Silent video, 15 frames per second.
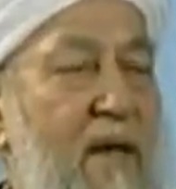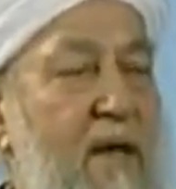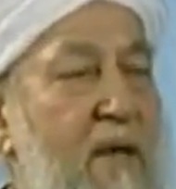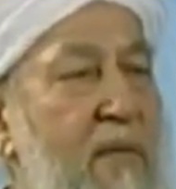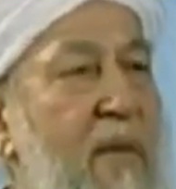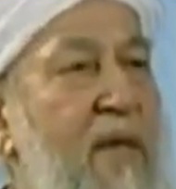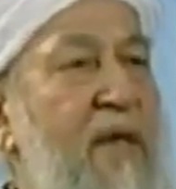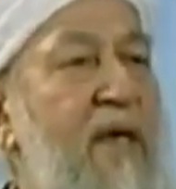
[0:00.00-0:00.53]

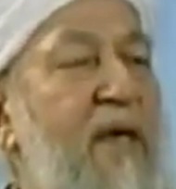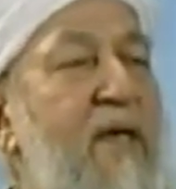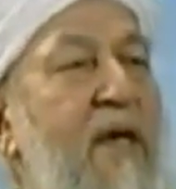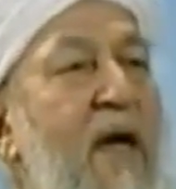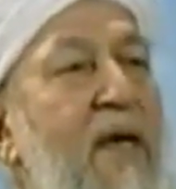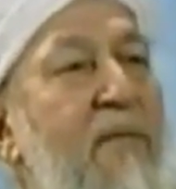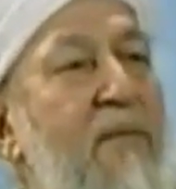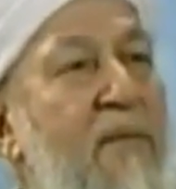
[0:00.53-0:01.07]
It may take
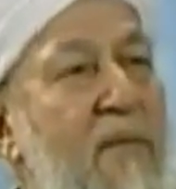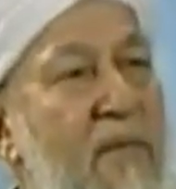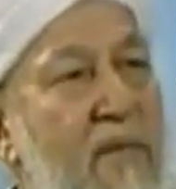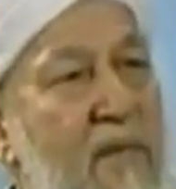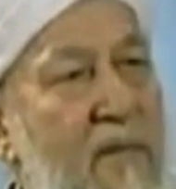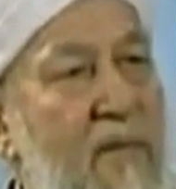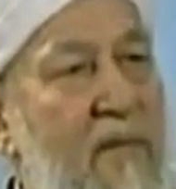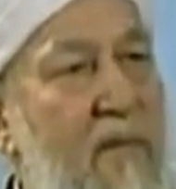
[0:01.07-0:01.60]
time,
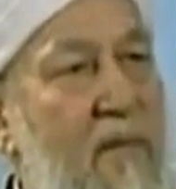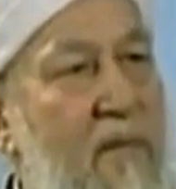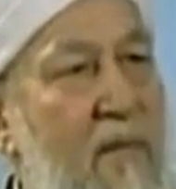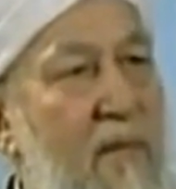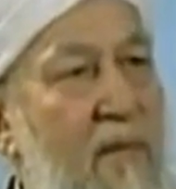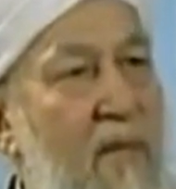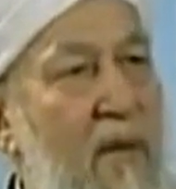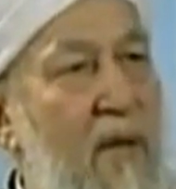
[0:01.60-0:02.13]

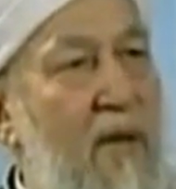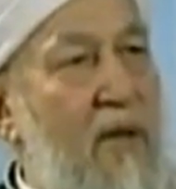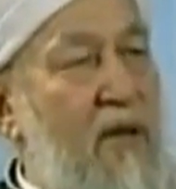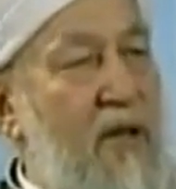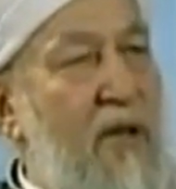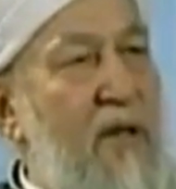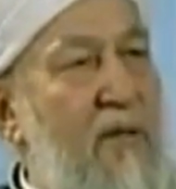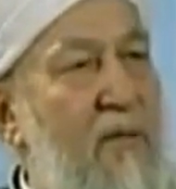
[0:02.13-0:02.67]

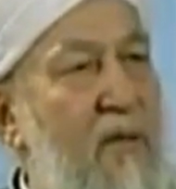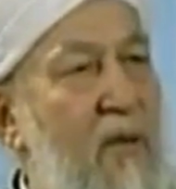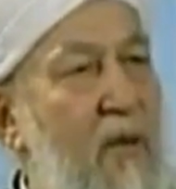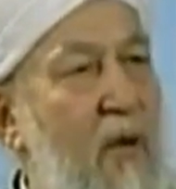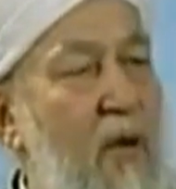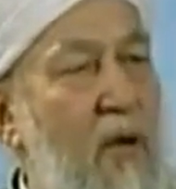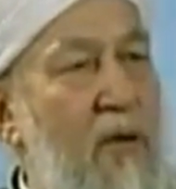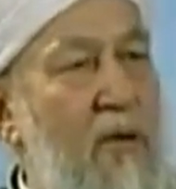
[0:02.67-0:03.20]
indeed,
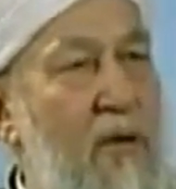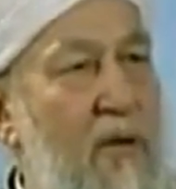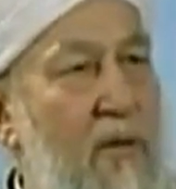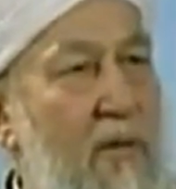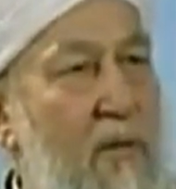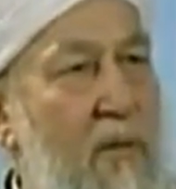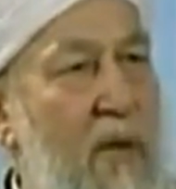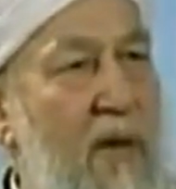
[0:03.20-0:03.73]
because
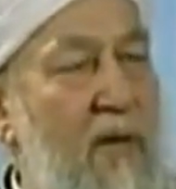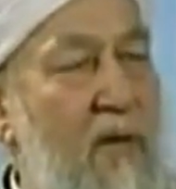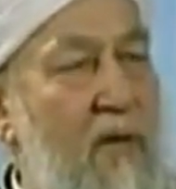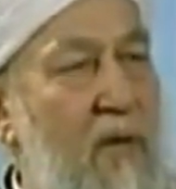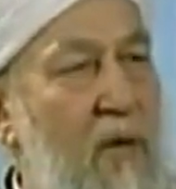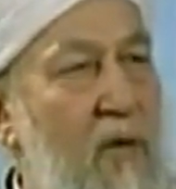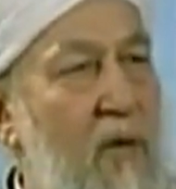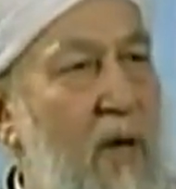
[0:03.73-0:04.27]
the
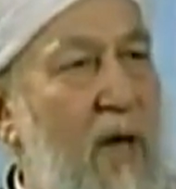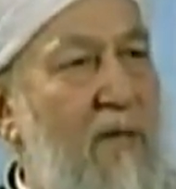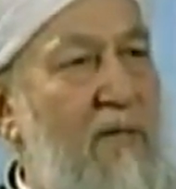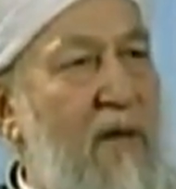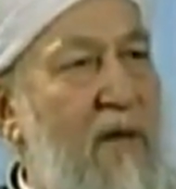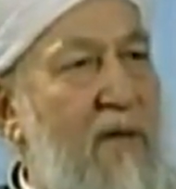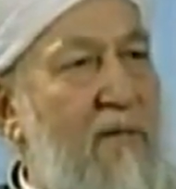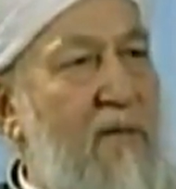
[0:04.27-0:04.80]

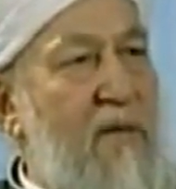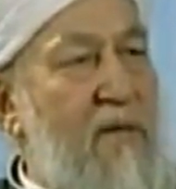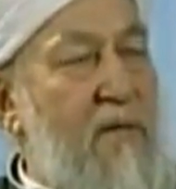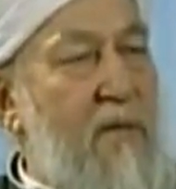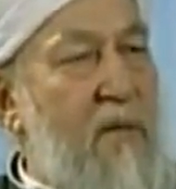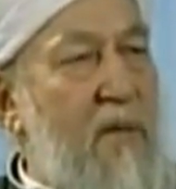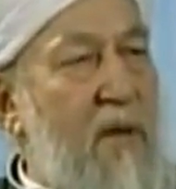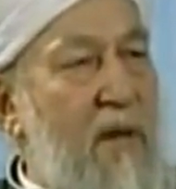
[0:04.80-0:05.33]
Quran, when it was
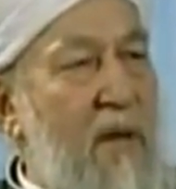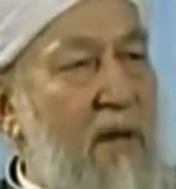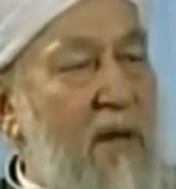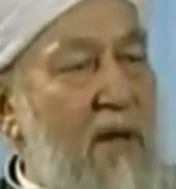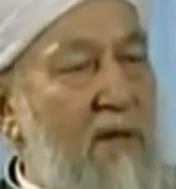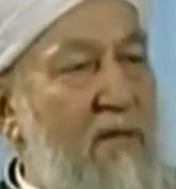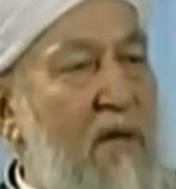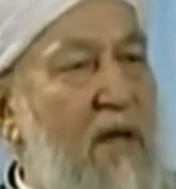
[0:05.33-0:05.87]

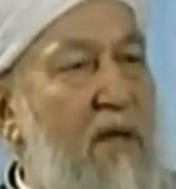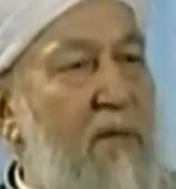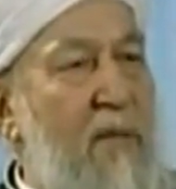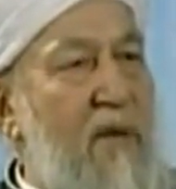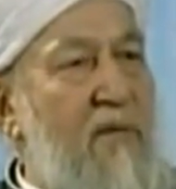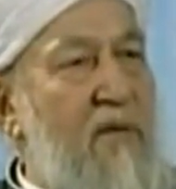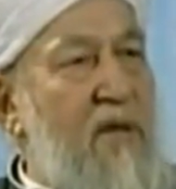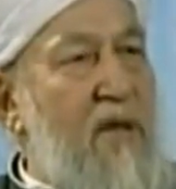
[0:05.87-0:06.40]
revealed
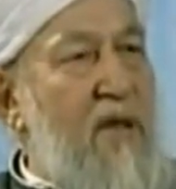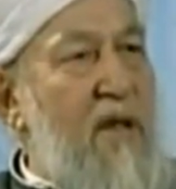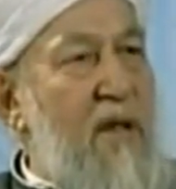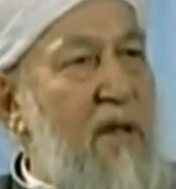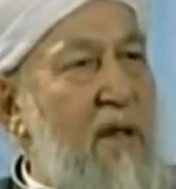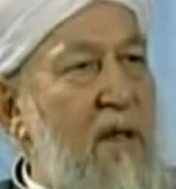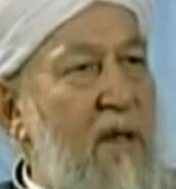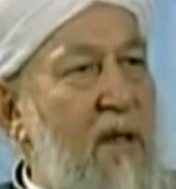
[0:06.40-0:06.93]

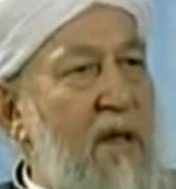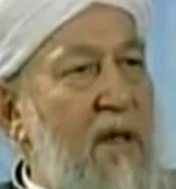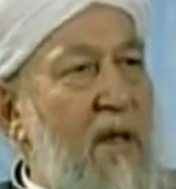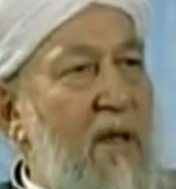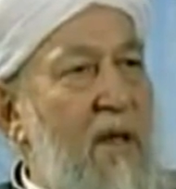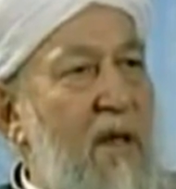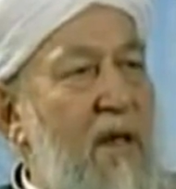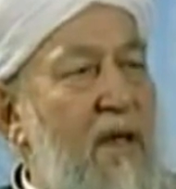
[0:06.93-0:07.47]
previously,
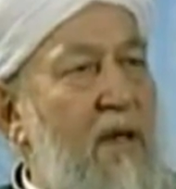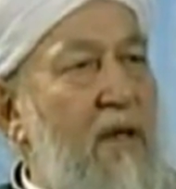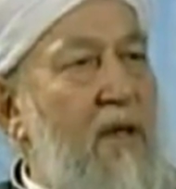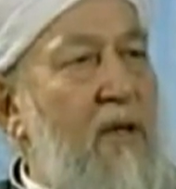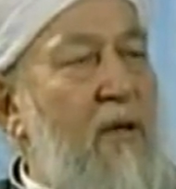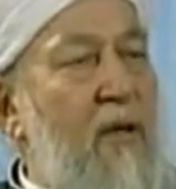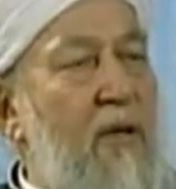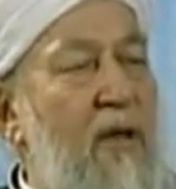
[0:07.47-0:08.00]
it
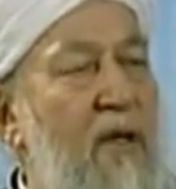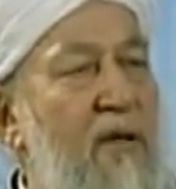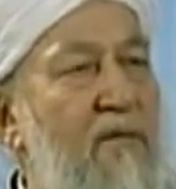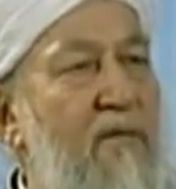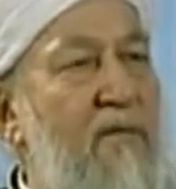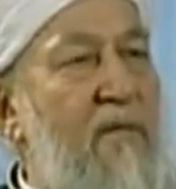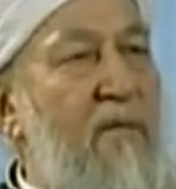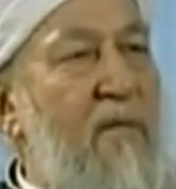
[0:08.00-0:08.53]
did not
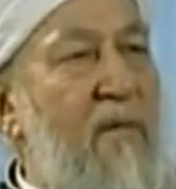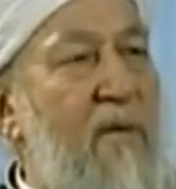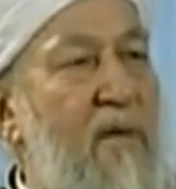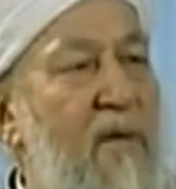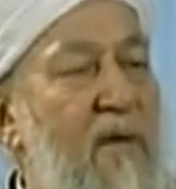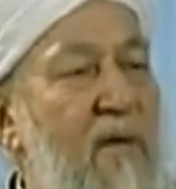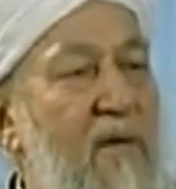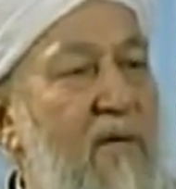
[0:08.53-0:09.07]
give
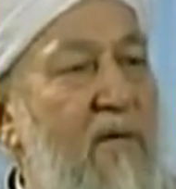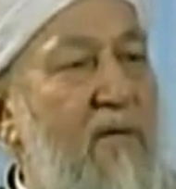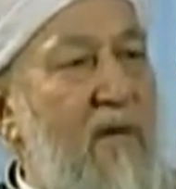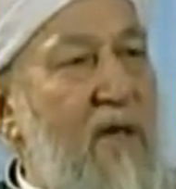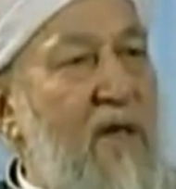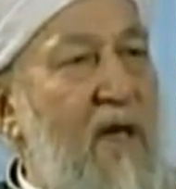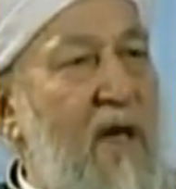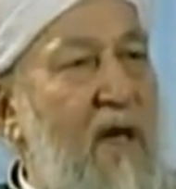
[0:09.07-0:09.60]

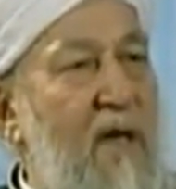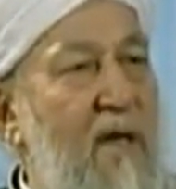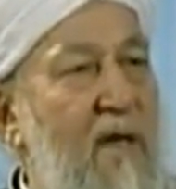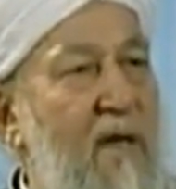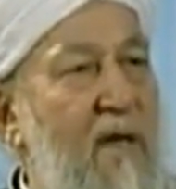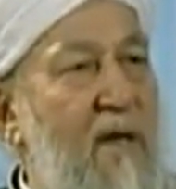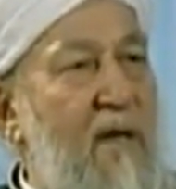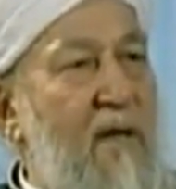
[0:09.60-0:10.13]
fatah
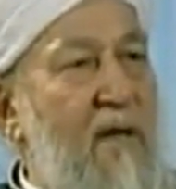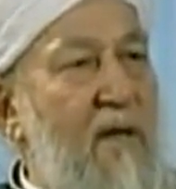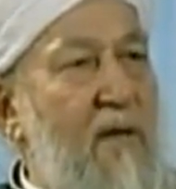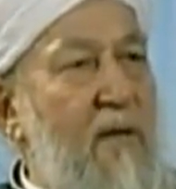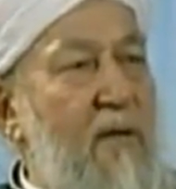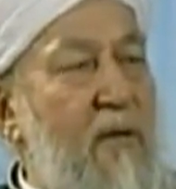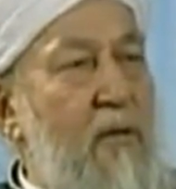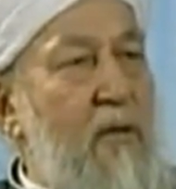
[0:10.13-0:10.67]

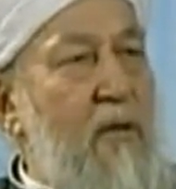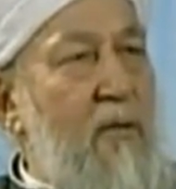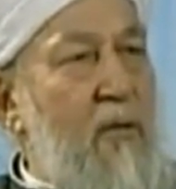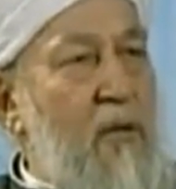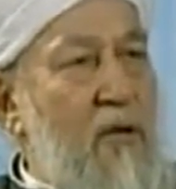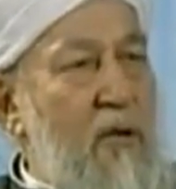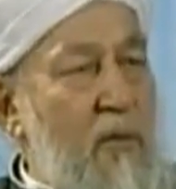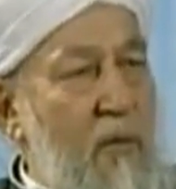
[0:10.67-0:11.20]
to the
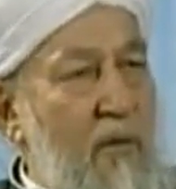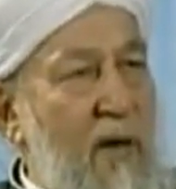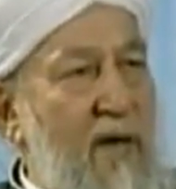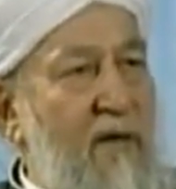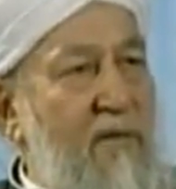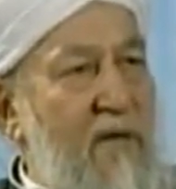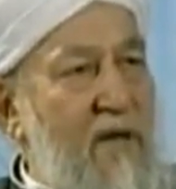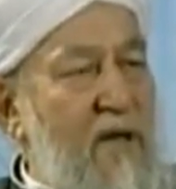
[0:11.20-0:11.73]
Muslims,
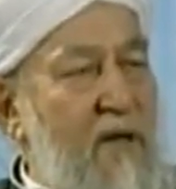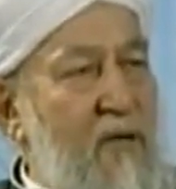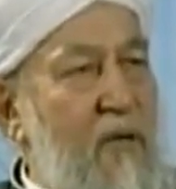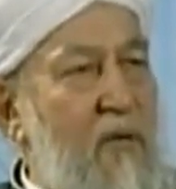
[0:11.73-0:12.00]
provide fatah to